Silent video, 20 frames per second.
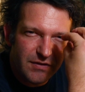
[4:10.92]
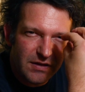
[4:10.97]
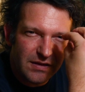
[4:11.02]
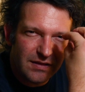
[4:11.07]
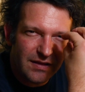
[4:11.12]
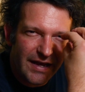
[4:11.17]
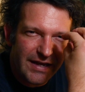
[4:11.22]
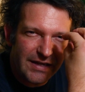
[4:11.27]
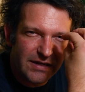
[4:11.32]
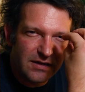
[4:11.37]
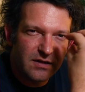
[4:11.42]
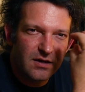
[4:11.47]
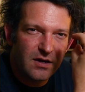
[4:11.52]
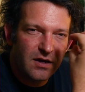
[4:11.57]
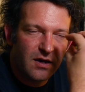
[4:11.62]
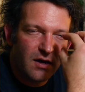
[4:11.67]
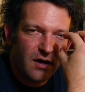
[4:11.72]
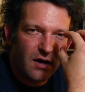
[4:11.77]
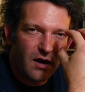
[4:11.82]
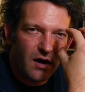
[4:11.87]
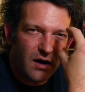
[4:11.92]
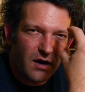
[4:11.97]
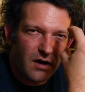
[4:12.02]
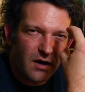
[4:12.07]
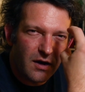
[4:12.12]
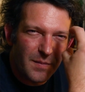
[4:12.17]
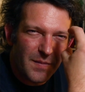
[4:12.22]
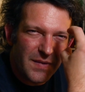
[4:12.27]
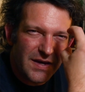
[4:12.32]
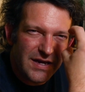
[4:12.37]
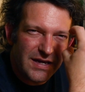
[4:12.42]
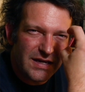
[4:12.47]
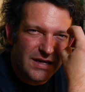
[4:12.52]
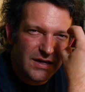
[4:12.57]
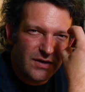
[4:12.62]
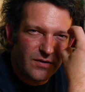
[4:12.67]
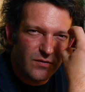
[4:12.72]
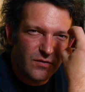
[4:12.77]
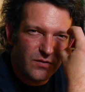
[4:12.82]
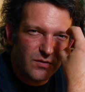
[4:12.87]
of the light um,
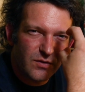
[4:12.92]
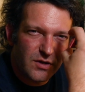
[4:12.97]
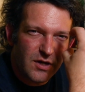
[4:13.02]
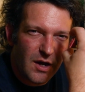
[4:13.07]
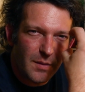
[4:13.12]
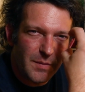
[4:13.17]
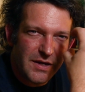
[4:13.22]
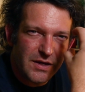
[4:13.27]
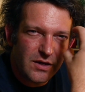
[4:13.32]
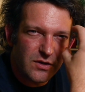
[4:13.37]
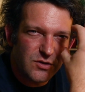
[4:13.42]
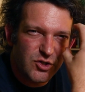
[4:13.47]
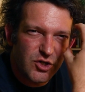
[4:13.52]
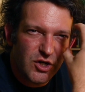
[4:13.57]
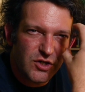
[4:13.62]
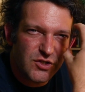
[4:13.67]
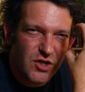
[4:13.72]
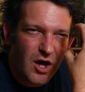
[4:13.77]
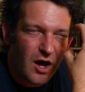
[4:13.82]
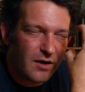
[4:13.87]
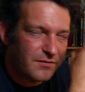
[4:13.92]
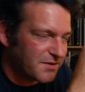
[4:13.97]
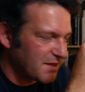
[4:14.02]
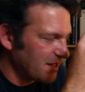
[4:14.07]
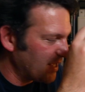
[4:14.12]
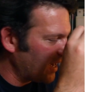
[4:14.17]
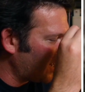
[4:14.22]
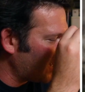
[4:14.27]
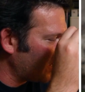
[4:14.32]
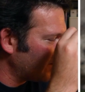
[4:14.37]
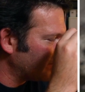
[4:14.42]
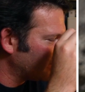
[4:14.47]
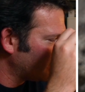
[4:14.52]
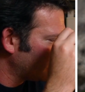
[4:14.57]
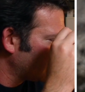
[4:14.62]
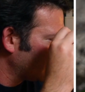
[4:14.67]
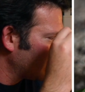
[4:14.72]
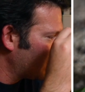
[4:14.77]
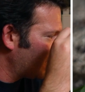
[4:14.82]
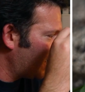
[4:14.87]
coming just off the eye.
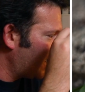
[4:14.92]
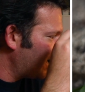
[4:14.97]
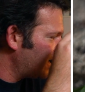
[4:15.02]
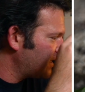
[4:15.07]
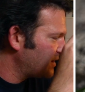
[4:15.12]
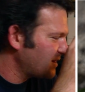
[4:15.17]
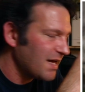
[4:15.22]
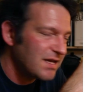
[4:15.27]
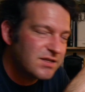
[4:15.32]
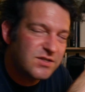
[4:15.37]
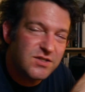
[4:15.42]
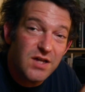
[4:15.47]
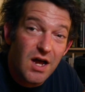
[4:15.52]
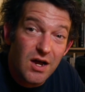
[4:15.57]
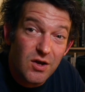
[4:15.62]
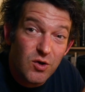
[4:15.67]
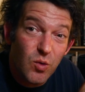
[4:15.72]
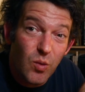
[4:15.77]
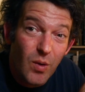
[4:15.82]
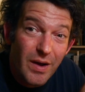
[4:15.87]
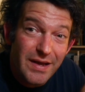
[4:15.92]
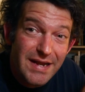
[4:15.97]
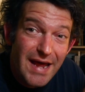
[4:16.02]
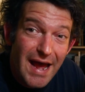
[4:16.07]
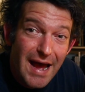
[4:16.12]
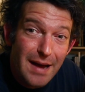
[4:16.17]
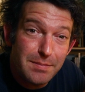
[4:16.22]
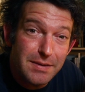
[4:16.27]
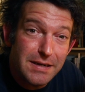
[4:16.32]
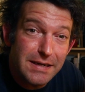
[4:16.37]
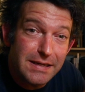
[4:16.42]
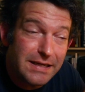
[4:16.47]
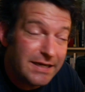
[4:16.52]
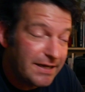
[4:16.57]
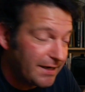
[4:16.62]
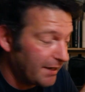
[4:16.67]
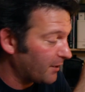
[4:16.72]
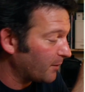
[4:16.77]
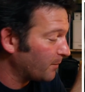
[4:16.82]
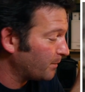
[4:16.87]
And that's not quite happening
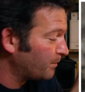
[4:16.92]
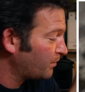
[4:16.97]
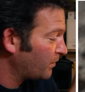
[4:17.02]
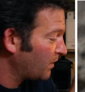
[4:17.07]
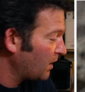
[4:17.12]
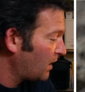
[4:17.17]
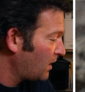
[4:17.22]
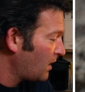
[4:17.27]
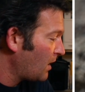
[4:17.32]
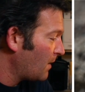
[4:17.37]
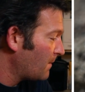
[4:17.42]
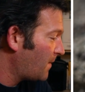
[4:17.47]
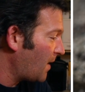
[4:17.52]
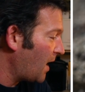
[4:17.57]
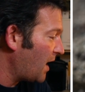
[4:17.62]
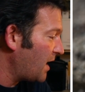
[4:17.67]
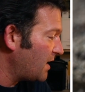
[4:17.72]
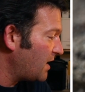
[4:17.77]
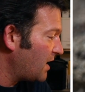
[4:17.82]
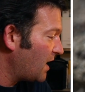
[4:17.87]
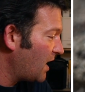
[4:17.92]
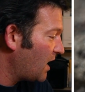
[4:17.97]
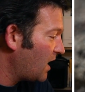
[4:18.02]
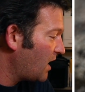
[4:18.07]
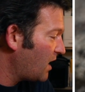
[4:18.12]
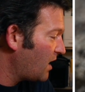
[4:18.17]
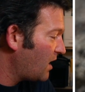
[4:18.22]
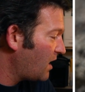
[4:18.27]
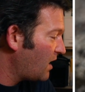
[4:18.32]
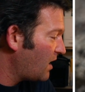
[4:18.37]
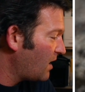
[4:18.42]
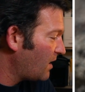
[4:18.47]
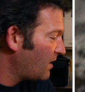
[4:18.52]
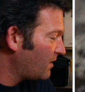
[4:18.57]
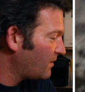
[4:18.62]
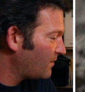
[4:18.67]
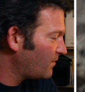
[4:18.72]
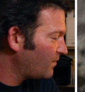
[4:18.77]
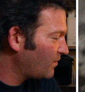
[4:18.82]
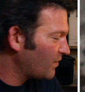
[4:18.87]
here. But
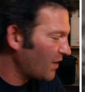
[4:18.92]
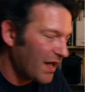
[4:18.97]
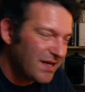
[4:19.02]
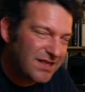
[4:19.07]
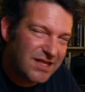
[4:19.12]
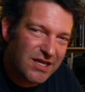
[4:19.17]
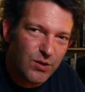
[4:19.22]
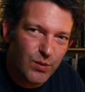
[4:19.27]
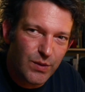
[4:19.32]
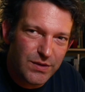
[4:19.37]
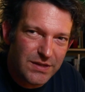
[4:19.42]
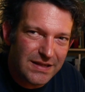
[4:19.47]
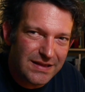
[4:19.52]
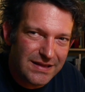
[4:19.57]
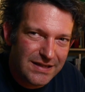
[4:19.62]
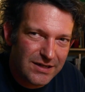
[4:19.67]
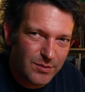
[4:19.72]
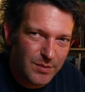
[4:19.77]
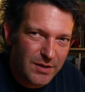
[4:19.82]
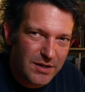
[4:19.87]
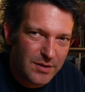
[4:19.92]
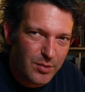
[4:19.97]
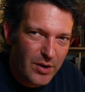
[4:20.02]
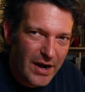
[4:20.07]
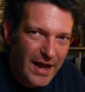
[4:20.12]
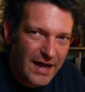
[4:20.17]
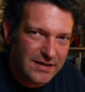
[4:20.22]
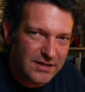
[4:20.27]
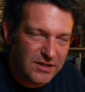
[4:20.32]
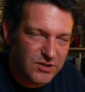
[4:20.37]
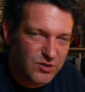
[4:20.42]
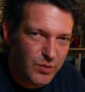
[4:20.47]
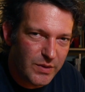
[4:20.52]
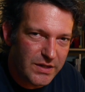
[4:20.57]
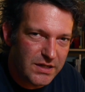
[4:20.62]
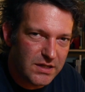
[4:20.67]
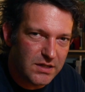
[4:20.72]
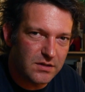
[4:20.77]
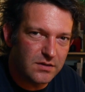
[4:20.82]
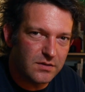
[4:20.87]
I think with a little bit of practice,
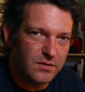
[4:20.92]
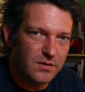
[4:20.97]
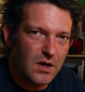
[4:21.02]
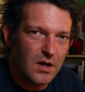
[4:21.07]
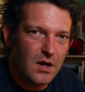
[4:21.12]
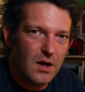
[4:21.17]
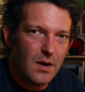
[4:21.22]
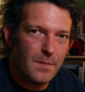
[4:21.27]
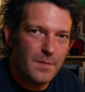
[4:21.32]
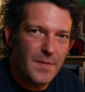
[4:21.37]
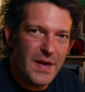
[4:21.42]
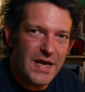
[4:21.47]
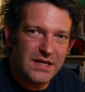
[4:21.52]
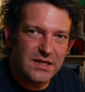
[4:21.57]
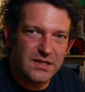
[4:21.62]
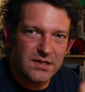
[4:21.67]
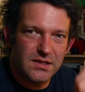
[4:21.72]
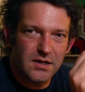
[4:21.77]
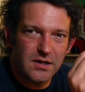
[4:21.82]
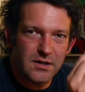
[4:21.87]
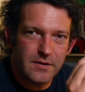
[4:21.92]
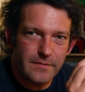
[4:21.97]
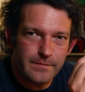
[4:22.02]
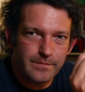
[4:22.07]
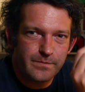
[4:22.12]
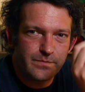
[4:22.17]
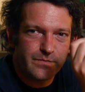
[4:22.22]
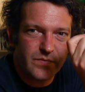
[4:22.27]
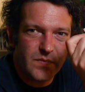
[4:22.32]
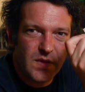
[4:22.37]
we can make the